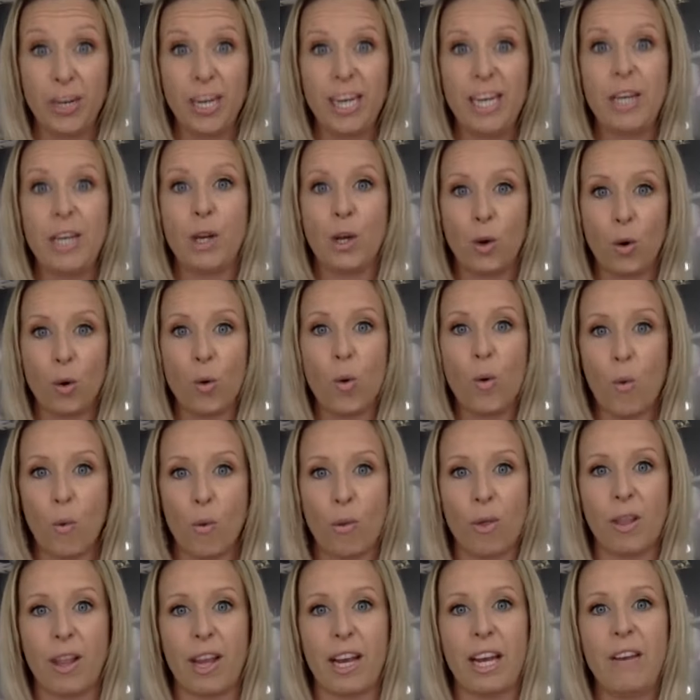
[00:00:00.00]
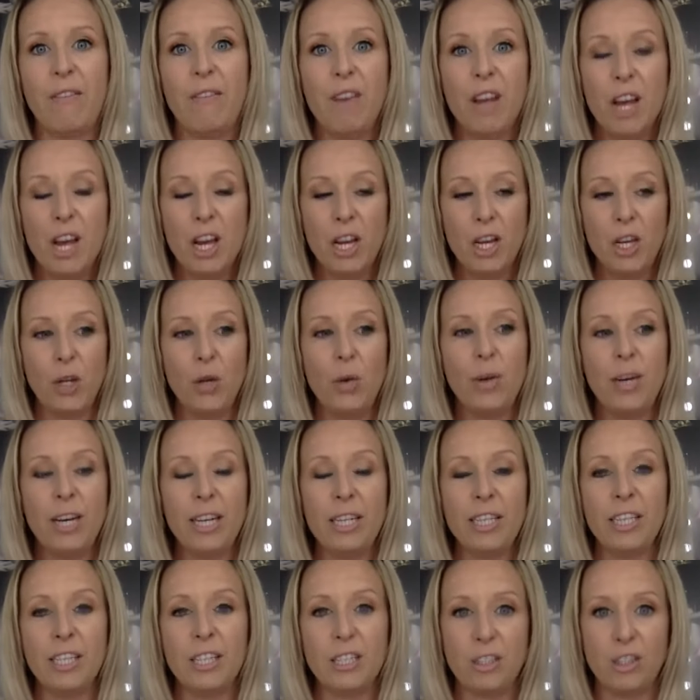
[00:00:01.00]
curate your own life. You
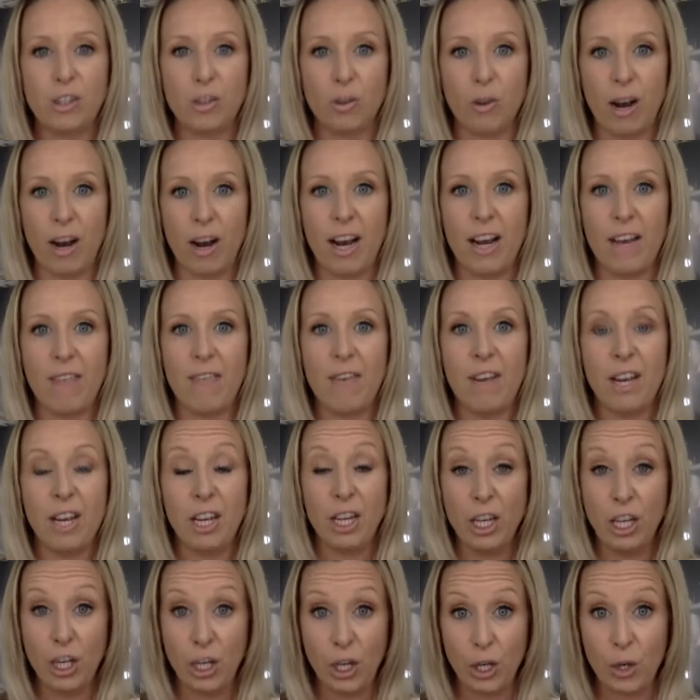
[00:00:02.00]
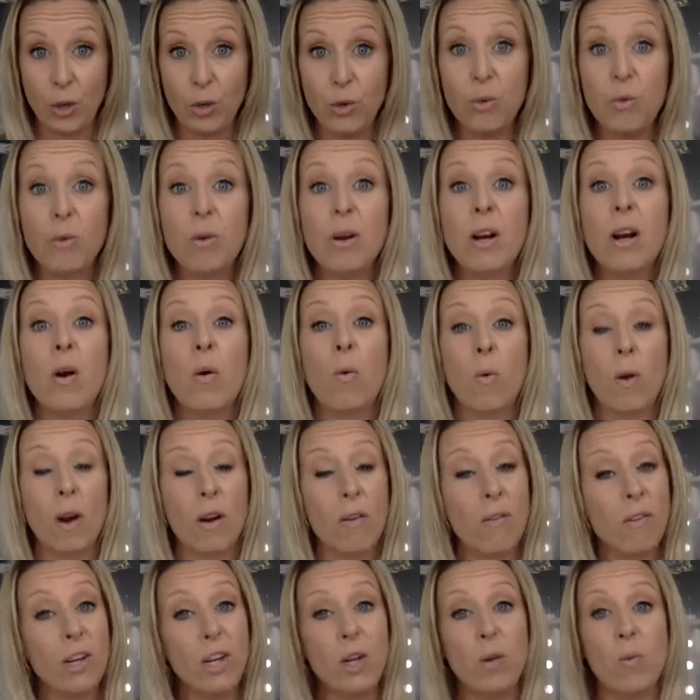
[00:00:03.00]
get to drive you
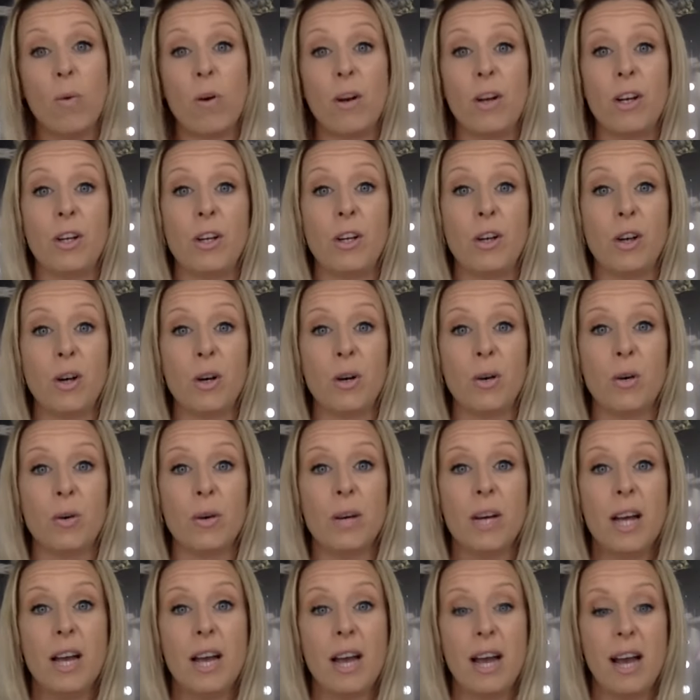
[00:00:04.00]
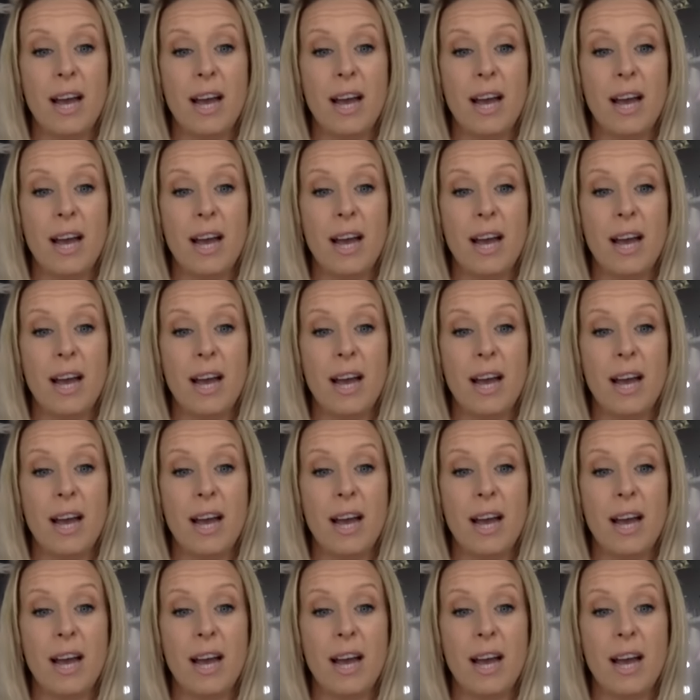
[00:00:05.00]
wherever you want to go.